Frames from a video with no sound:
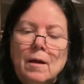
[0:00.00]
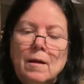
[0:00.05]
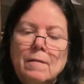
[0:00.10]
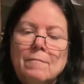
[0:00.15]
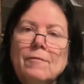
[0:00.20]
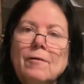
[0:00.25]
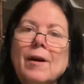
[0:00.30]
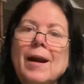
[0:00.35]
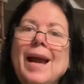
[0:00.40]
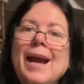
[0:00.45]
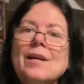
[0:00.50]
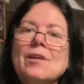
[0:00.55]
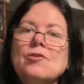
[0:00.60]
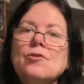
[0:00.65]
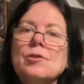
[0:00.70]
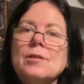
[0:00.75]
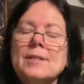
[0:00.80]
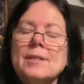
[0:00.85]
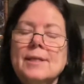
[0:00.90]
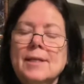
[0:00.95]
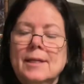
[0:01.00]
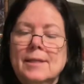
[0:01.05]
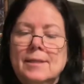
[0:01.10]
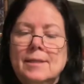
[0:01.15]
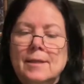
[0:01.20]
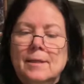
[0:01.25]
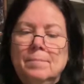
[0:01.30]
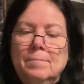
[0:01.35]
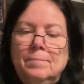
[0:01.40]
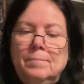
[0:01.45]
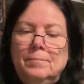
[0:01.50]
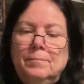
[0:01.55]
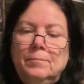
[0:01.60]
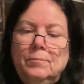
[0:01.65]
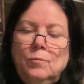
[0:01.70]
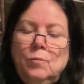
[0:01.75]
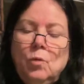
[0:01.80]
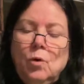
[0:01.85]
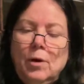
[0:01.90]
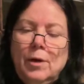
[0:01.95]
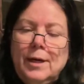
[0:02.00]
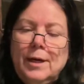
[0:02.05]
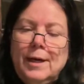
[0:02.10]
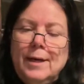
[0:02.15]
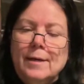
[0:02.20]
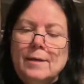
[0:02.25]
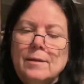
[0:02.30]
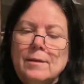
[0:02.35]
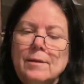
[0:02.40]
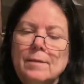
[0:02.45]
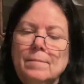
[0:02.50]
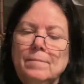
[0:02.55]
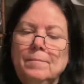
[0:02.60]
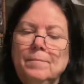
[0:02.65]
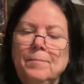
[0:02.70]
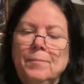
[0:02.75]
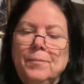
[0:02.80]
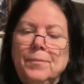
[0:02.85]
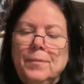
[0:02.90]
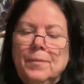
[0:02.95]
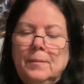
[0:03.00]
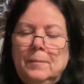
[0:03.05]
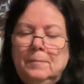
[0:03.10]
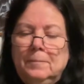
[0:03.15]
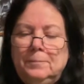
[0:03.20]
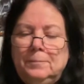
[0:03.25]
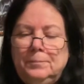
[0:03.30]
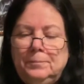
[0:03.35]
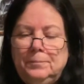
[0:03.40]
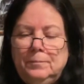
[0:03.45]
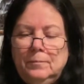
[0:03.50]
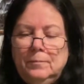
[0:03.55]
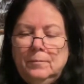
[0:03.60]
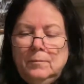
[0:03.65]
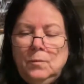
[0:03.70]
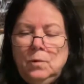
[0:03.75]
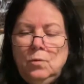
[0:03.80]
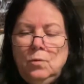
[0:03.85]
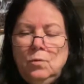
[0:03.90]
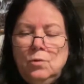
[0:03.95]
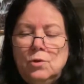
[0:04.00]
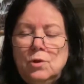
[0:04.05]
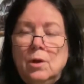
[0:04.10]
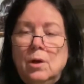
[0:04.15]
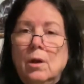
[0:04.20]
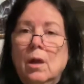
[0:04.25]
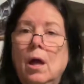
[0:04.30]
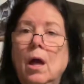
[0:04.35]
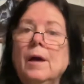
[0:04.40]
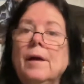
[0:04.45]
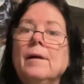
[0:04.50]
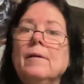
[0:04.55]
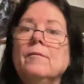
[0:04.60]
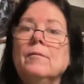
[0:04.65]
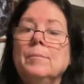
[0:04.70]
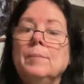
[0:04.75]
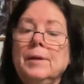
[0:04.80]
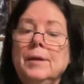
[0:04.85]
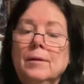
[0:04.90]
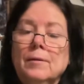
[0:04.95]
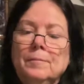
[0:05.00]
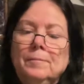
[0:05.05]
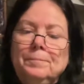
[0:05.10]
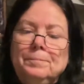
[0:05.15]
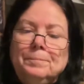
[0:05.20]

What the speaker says: For exorcism workings, ooh, there's a lot of them here.